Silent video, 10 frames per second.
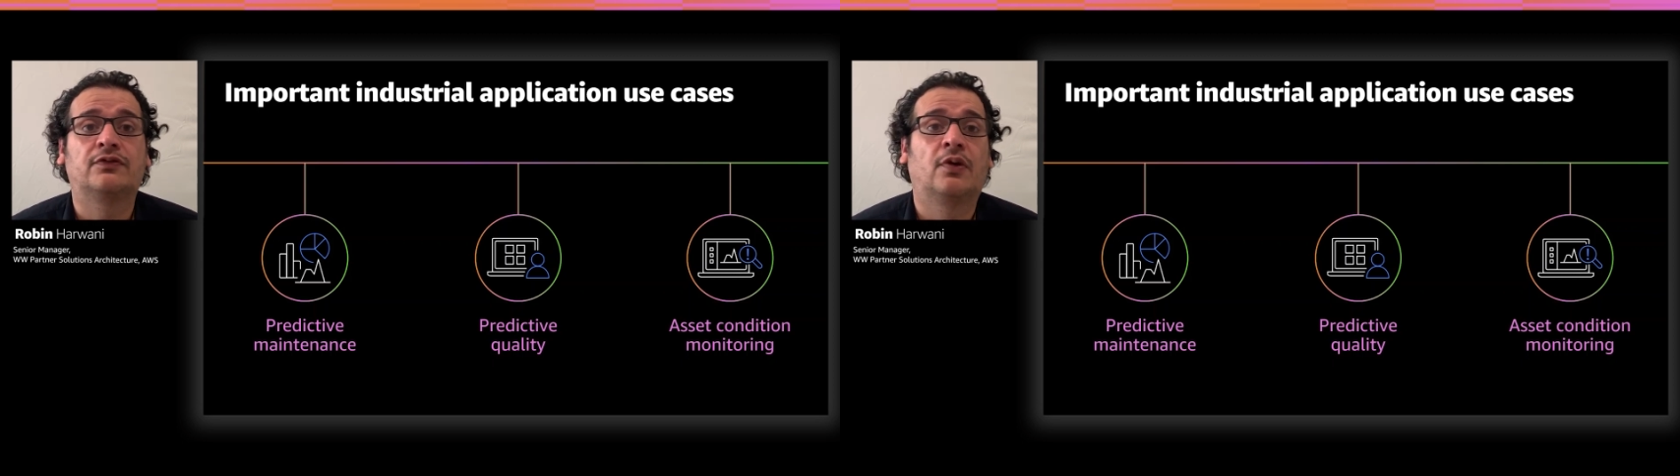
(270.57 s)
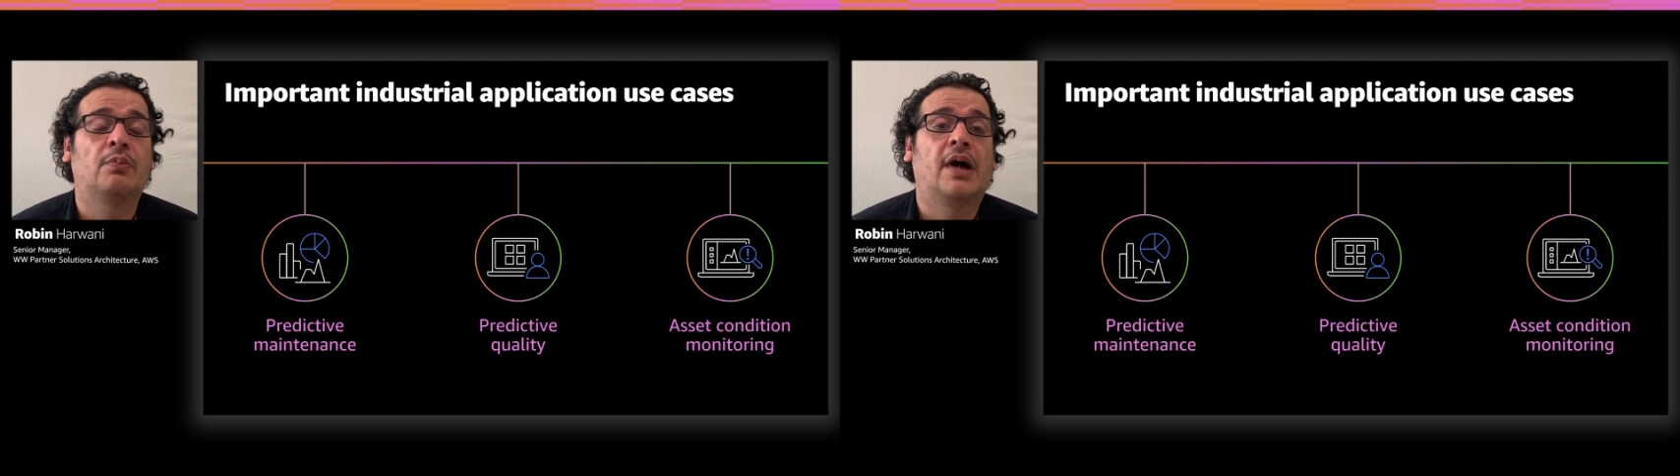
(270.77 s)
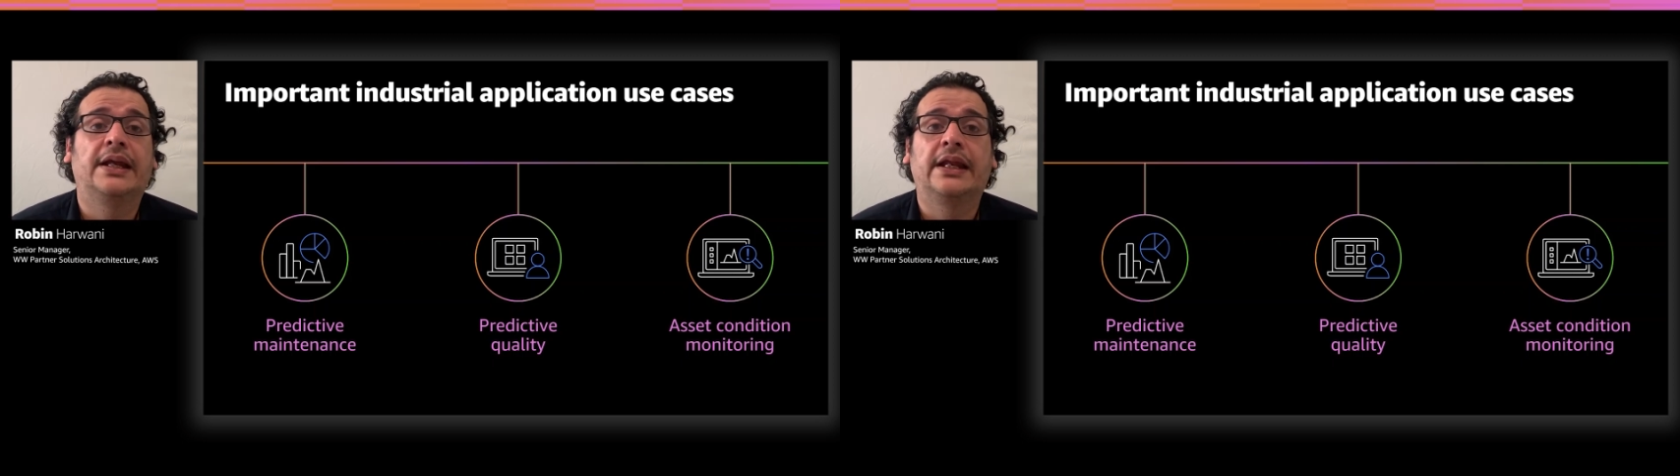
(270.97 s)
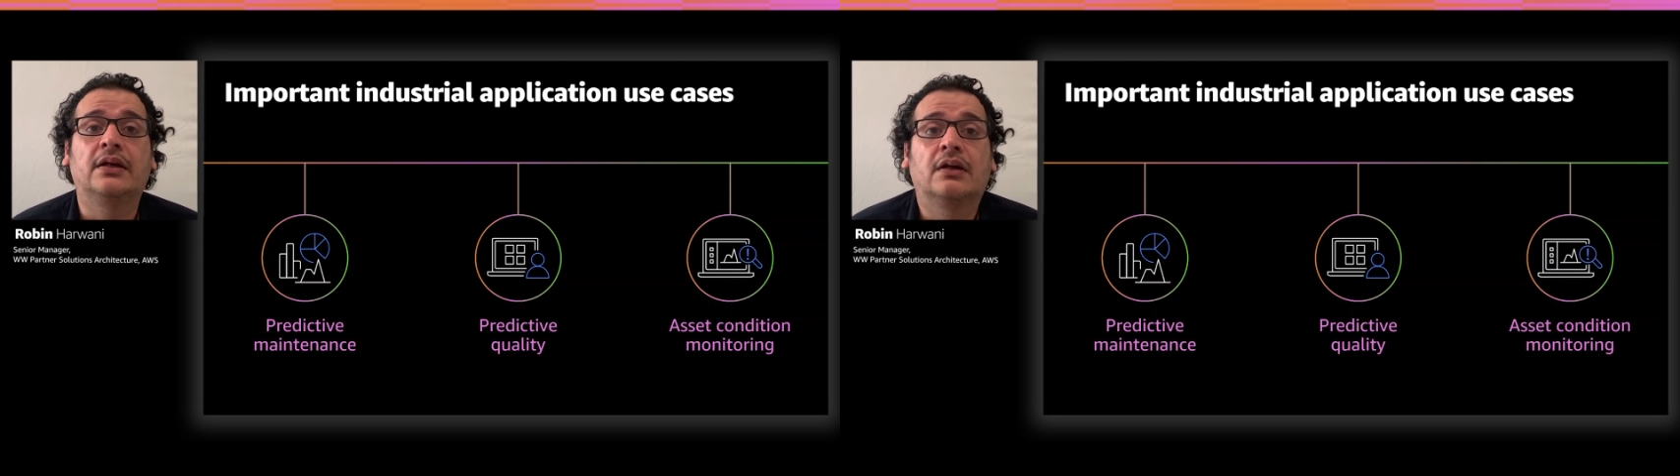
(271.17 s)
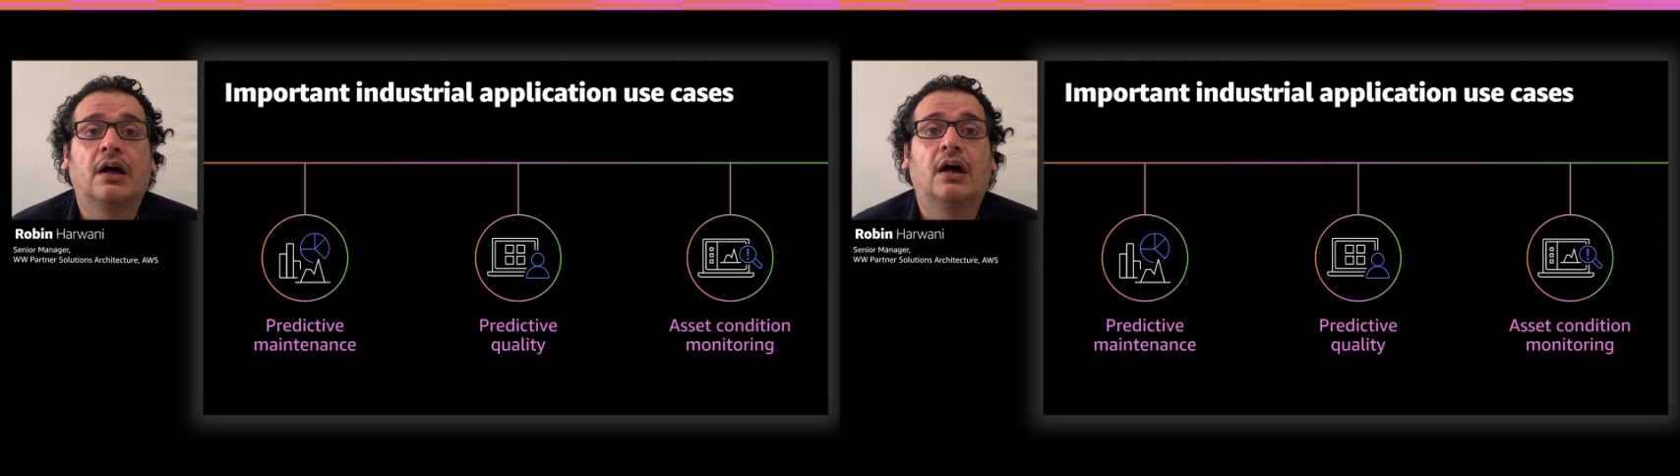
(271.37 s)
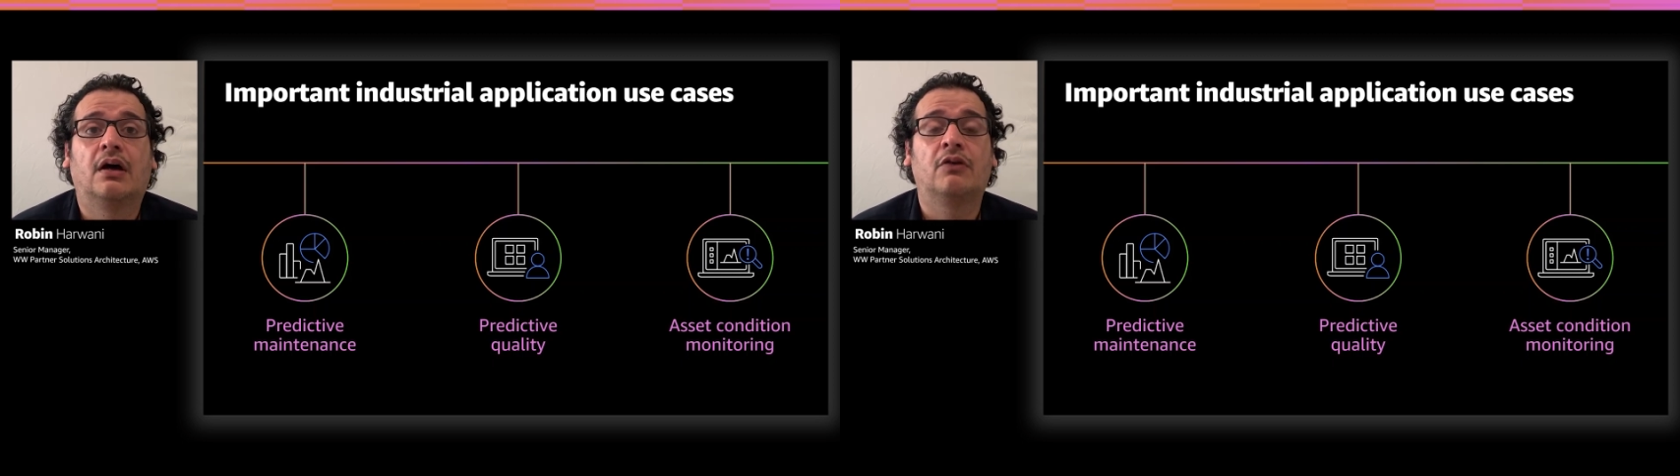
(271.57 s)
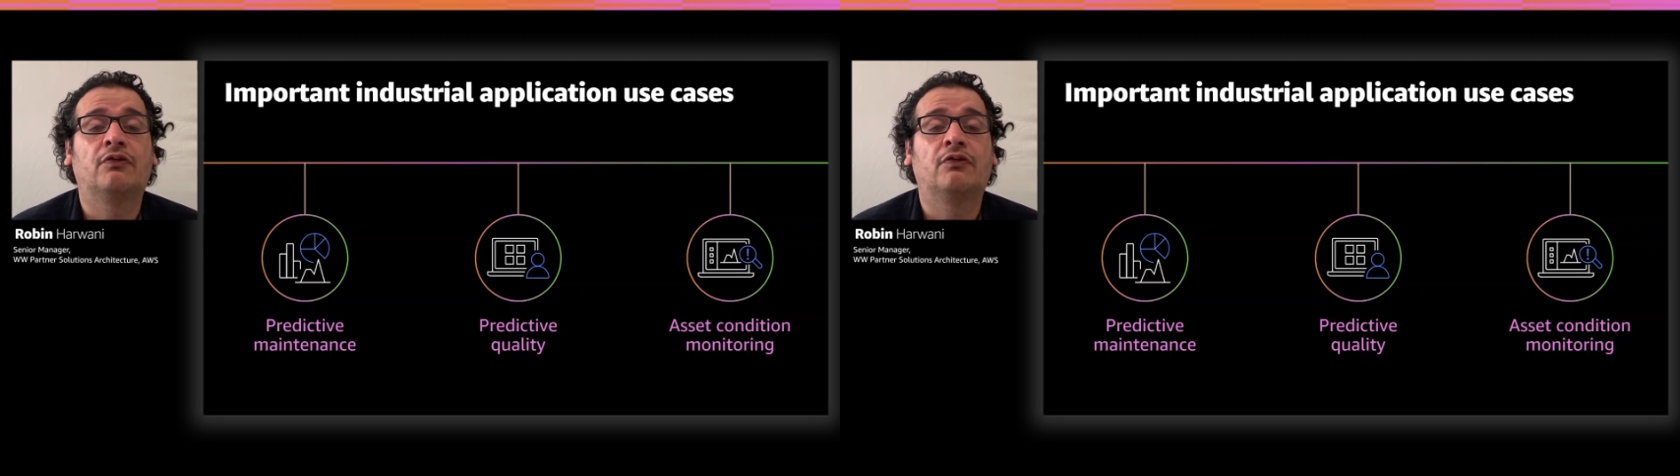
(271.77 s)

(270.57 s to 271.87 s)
for mining uh,